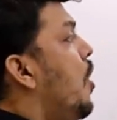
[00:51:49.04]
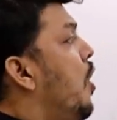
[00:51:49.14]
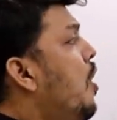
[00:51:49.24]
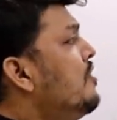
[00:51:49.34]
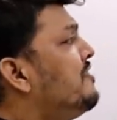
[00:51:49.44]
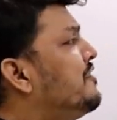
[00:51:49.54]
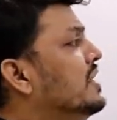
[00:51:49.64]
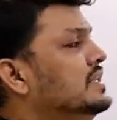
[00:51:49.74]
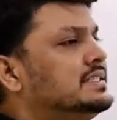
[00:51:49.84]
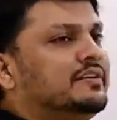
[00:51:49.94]
Who
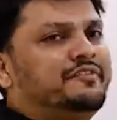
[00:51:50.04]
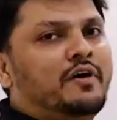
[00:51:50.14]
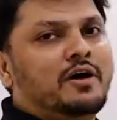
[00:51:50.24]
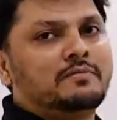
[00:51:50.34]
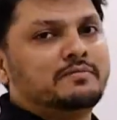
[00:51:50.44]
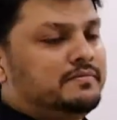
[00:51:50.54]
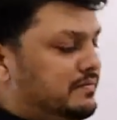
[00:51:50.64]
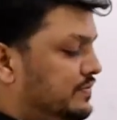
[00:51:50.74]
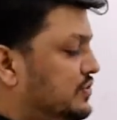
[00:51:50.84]
fills the form?